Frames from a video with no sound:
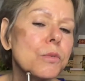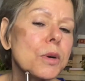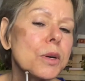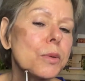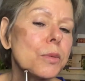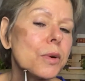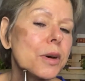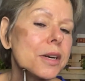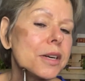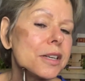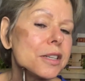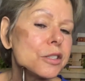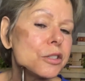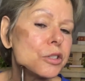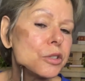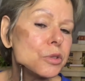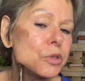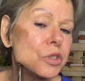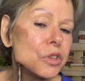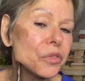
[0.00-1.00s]
We want it
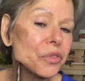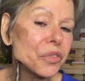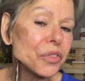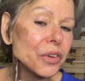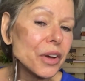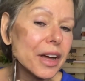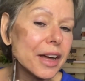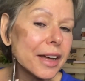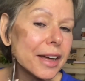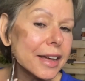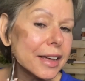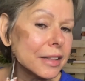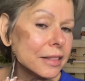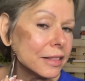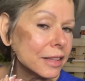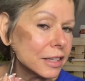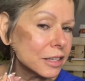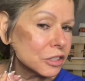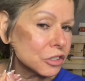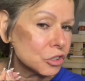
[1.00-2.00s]
to
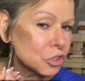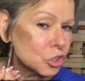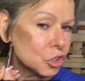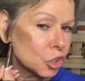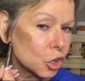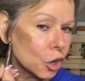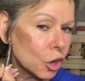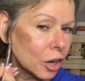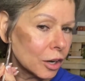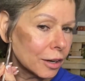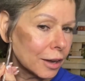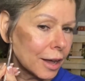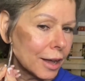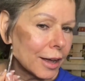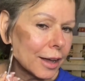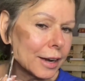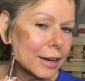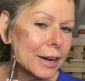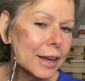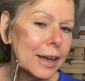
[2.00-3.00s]
define this
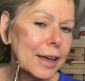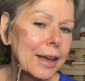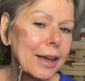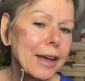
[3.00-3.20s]
jawline